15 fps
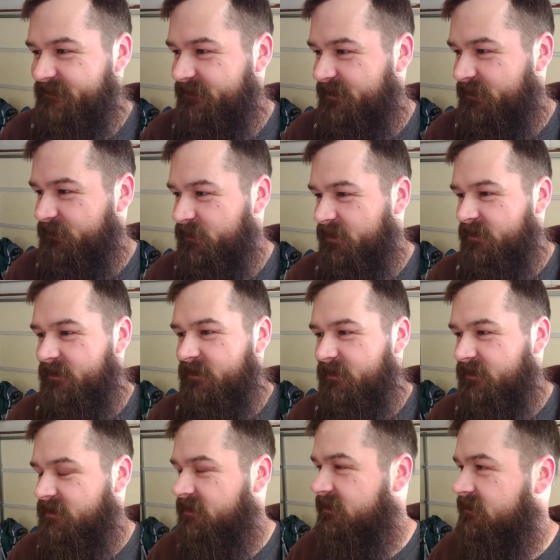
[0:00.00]
We don't park
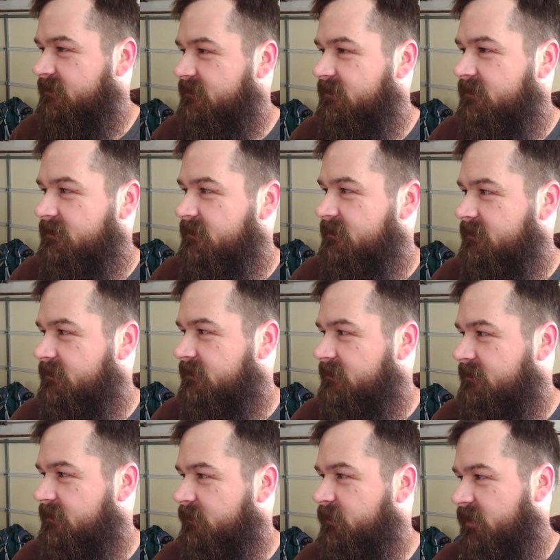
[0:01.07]
cars in here.
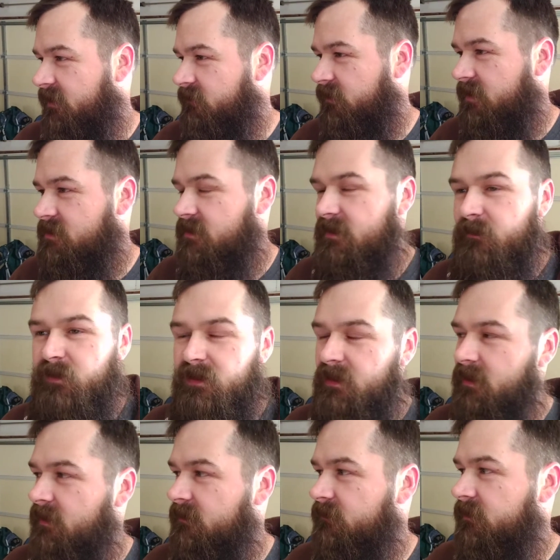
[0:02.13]
I mean, I raise it up and
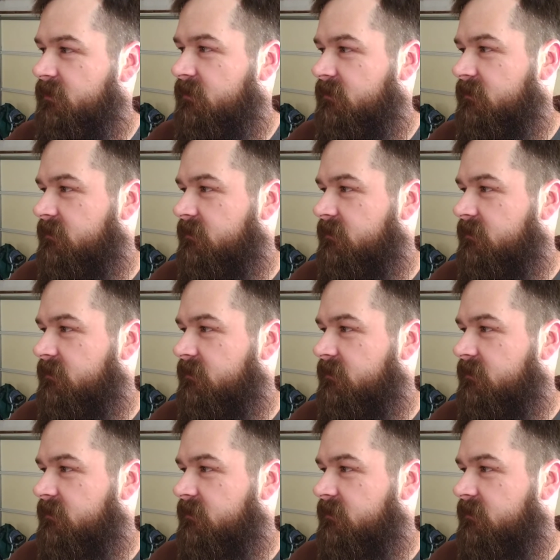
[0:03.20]
down, but